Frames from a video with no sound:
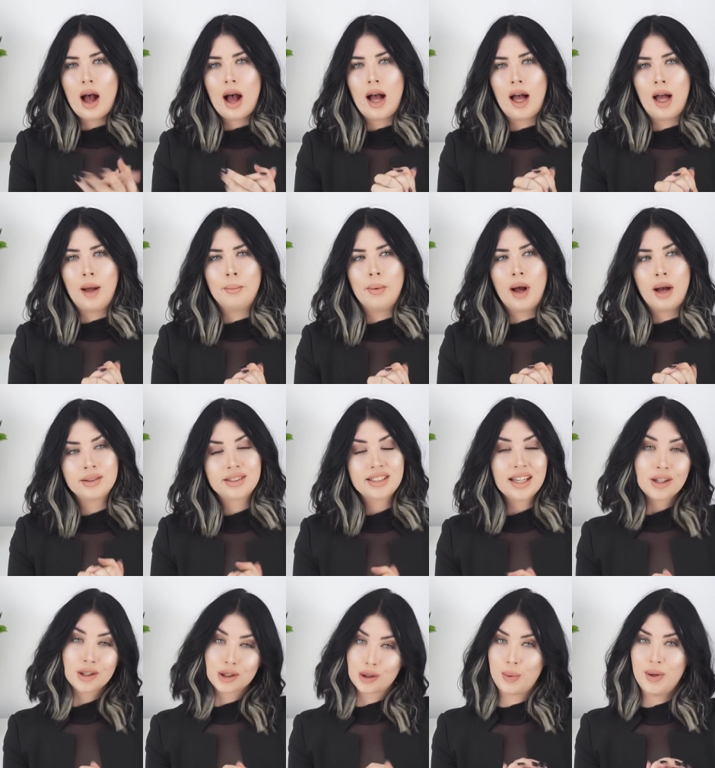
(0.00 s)
Um, I was
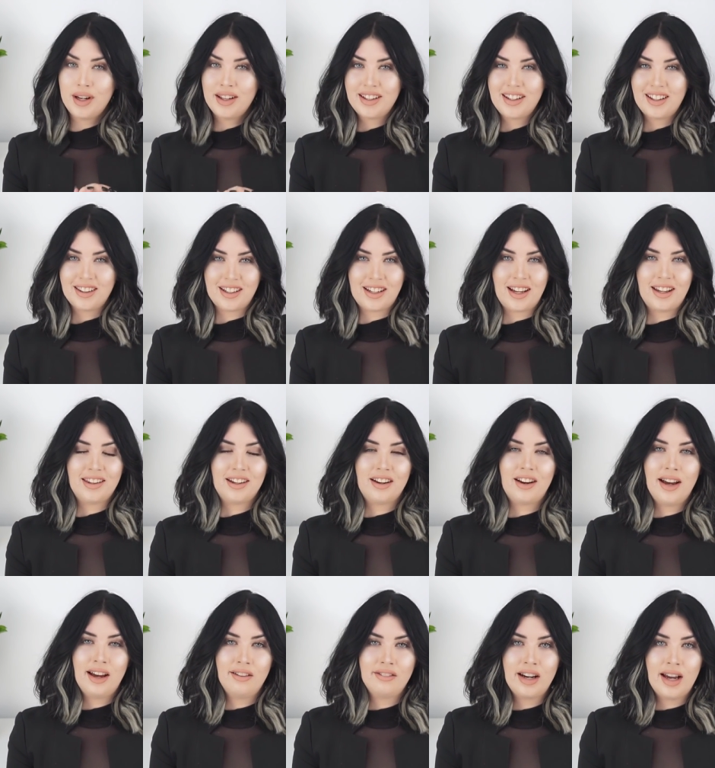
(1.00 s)
saying on Twitter the other day that
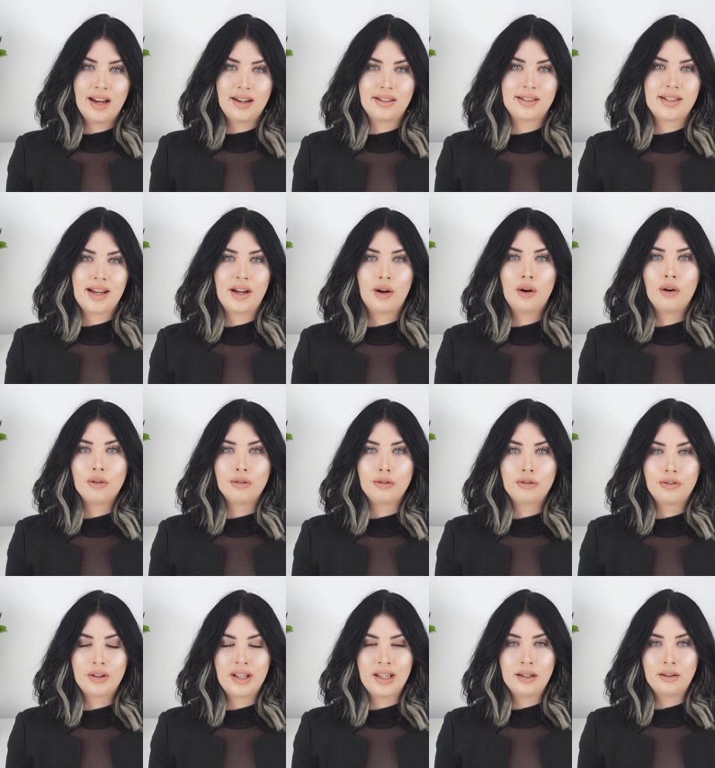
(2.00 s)
I haven't had a day
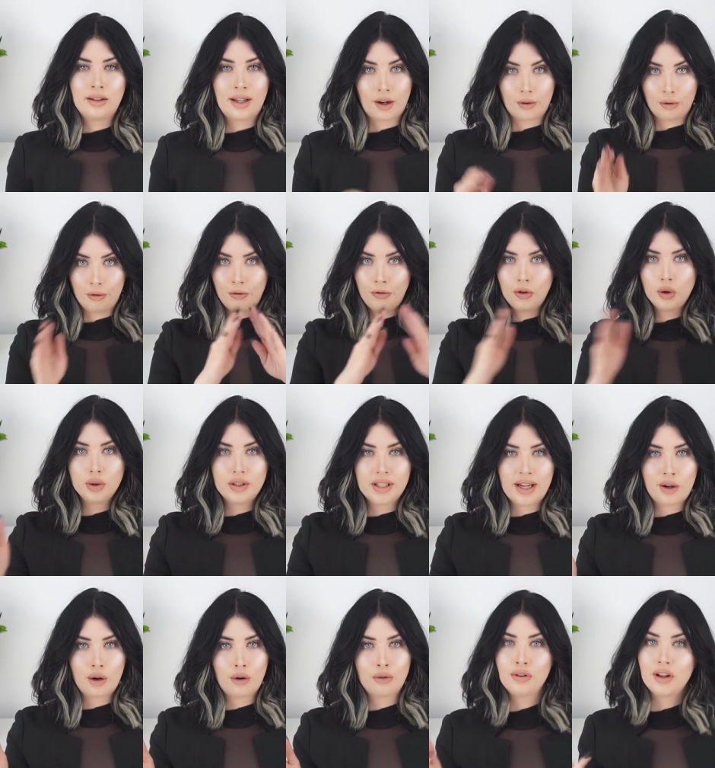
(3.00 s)
off like a full
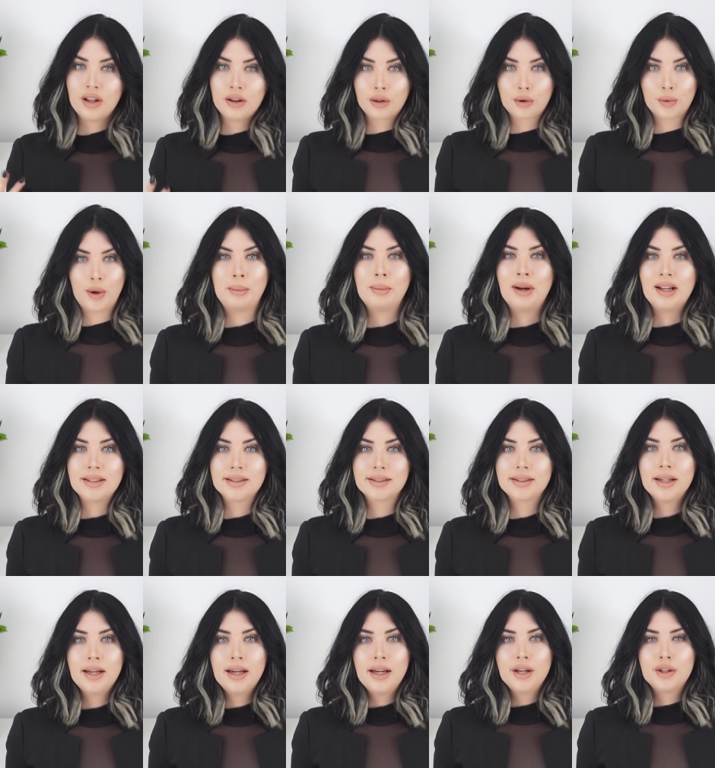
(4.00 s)
day off in three months.
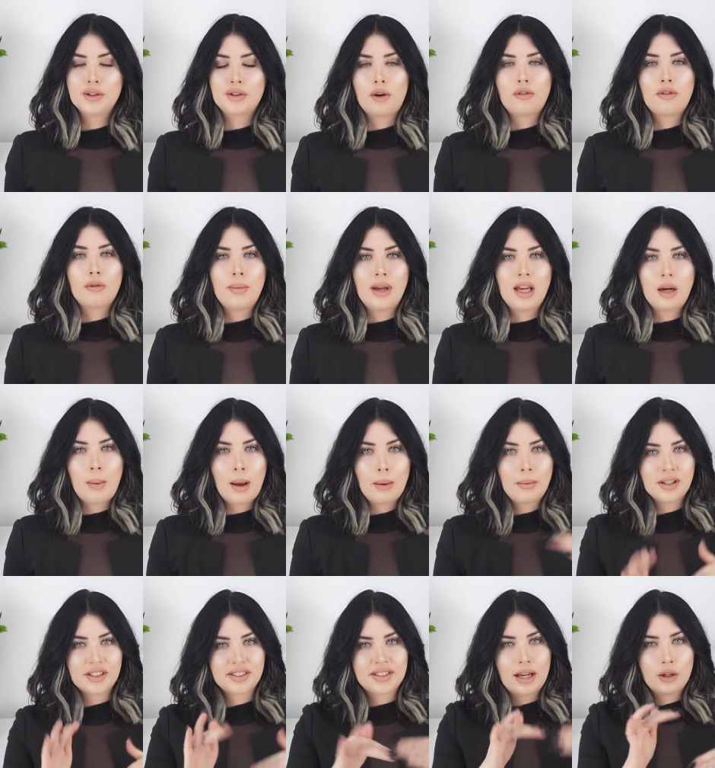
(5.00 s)
So for me to be
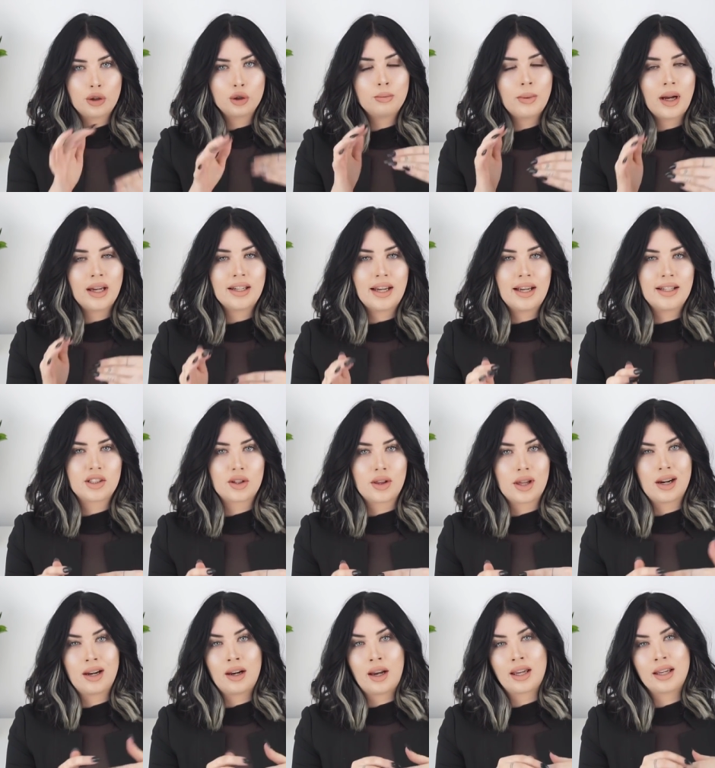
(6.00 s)
able to schedule my day so
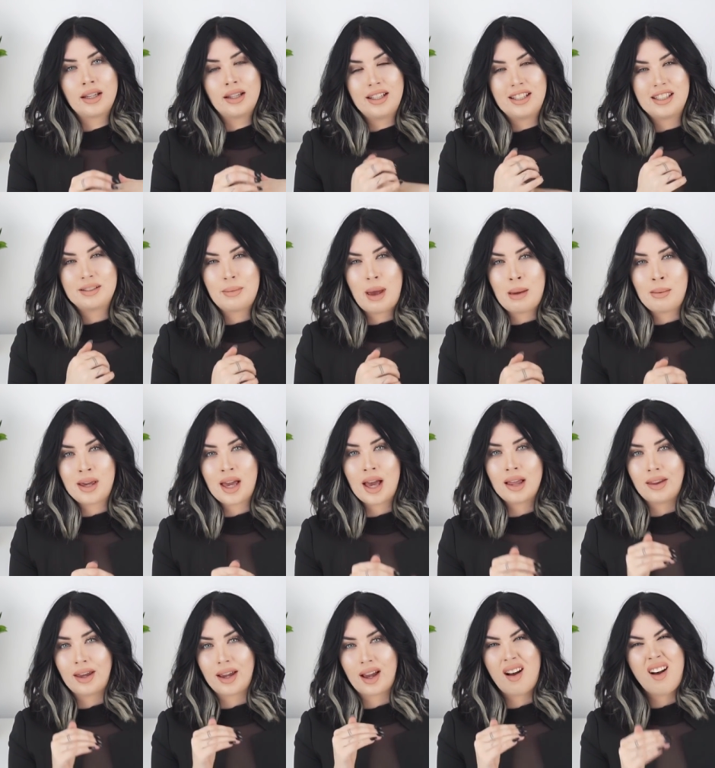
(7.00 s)
that I can at least maybe
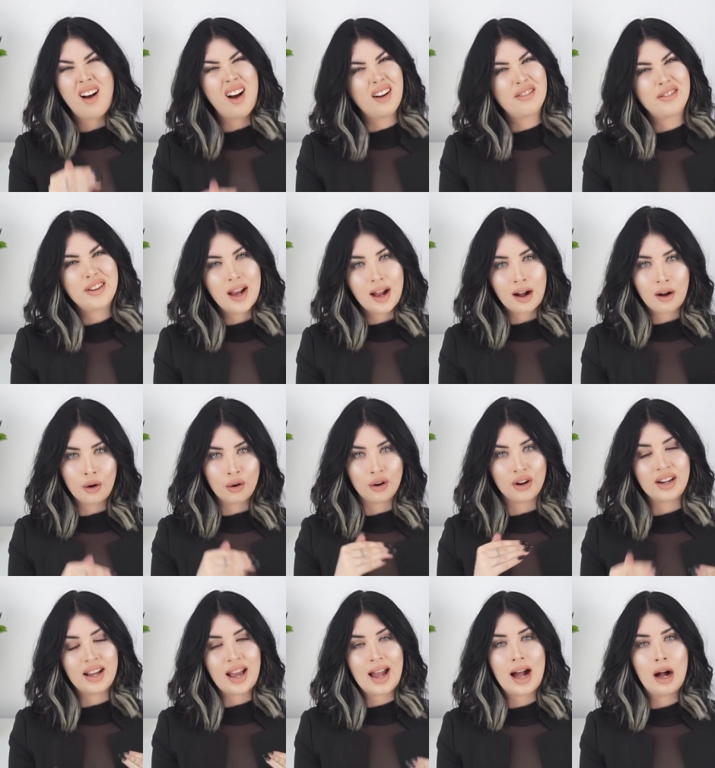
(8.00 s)
get like half an hour or
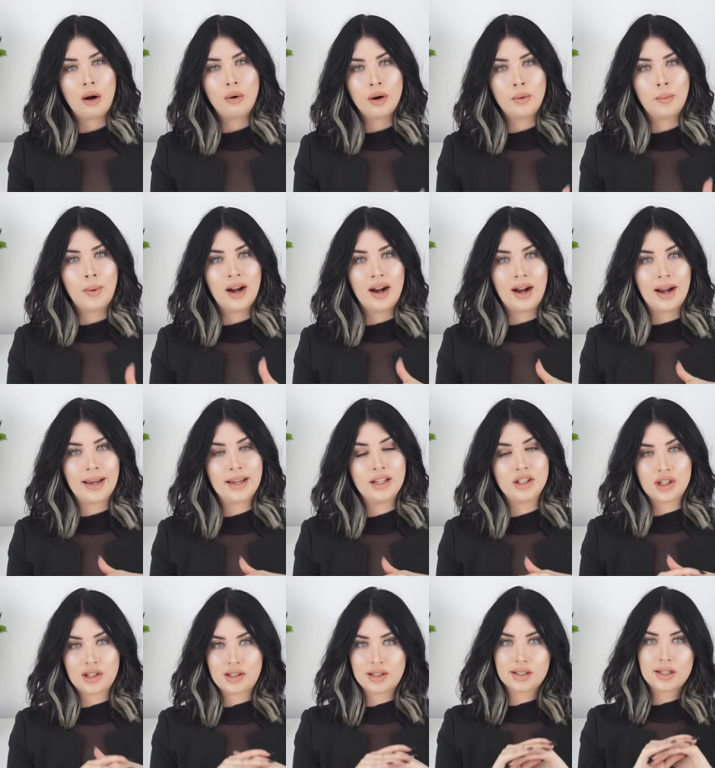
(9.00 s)
an hour where I can
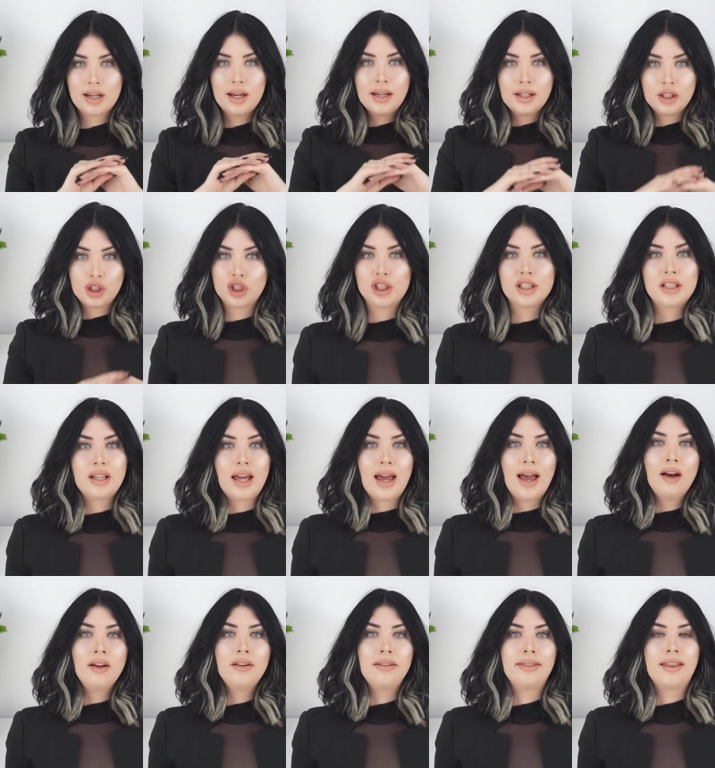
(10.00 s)
just chill
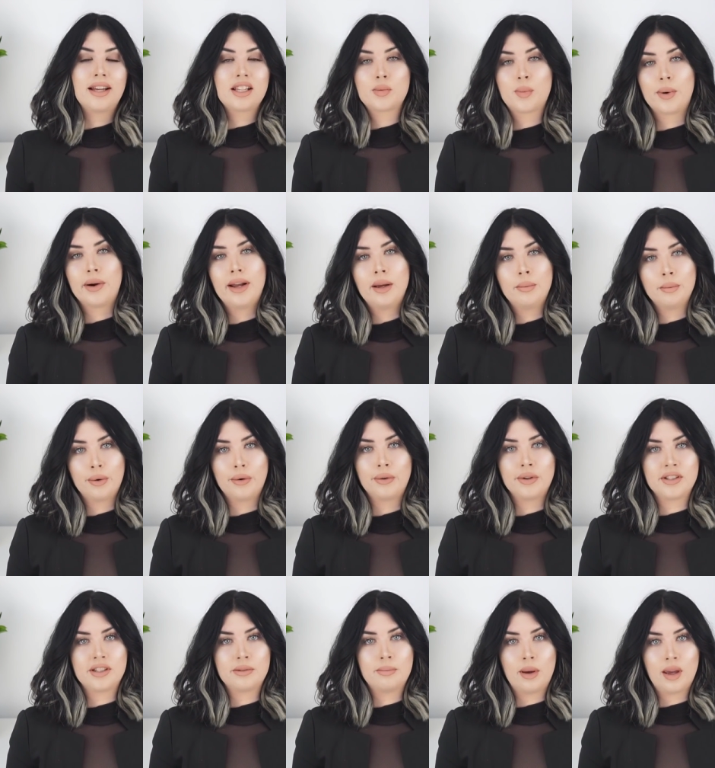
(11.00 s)
out, that's pretty
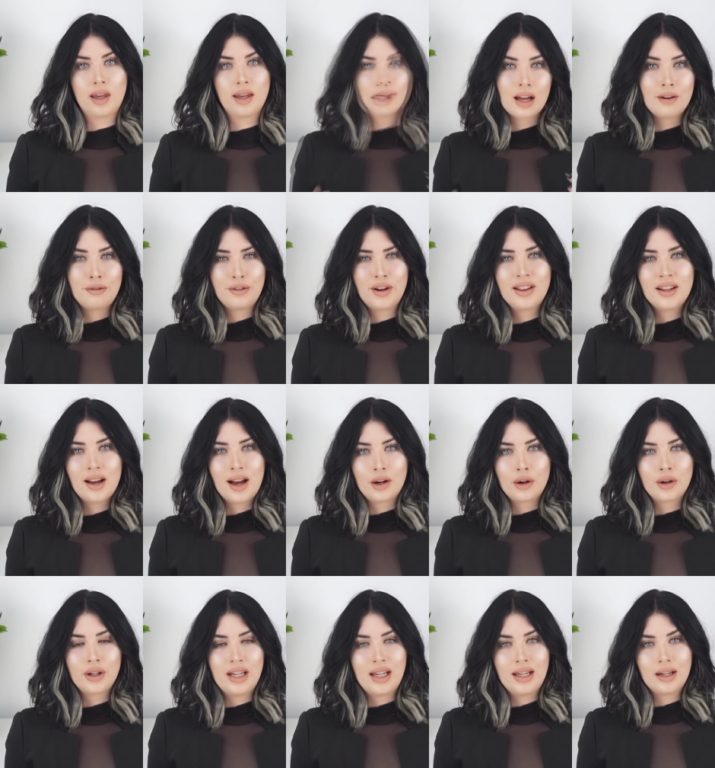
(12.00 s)
important to me. I find that I
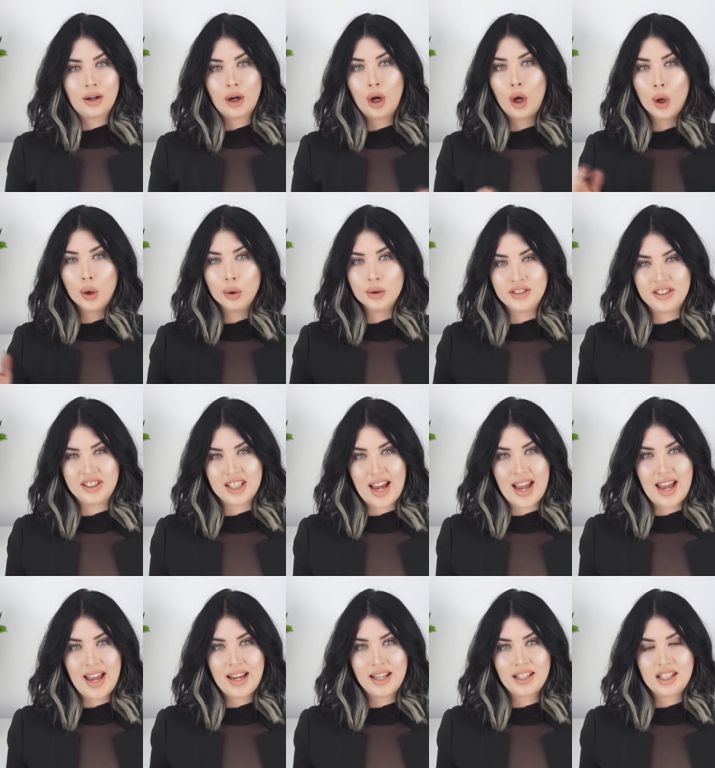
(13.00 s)
don't need a whole
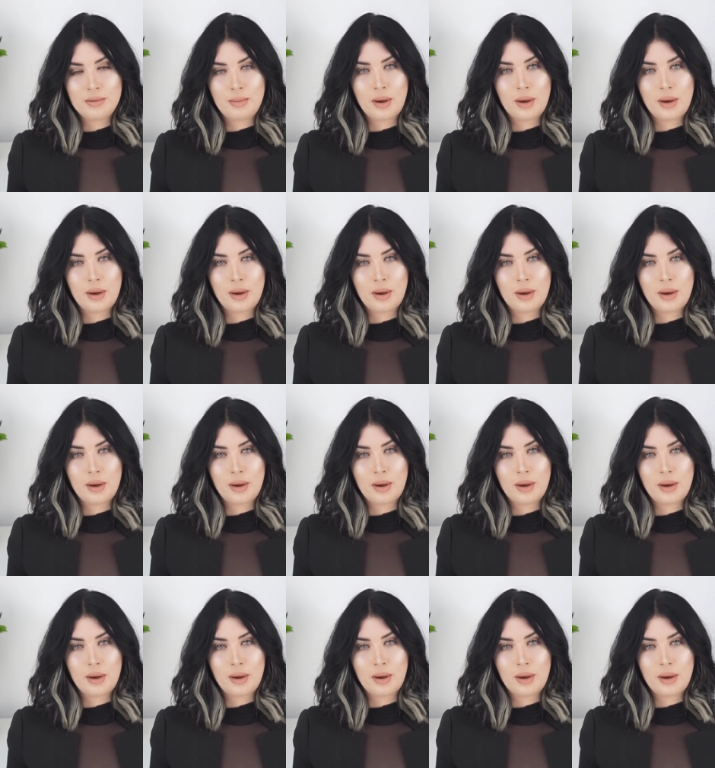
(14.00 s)
day